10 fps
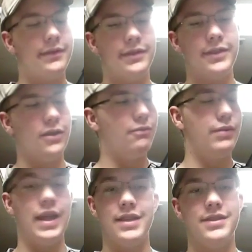So,
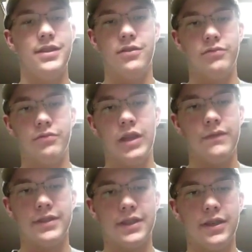but I still love
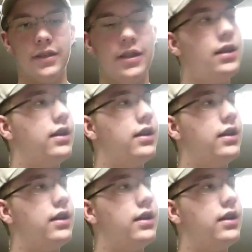this gun.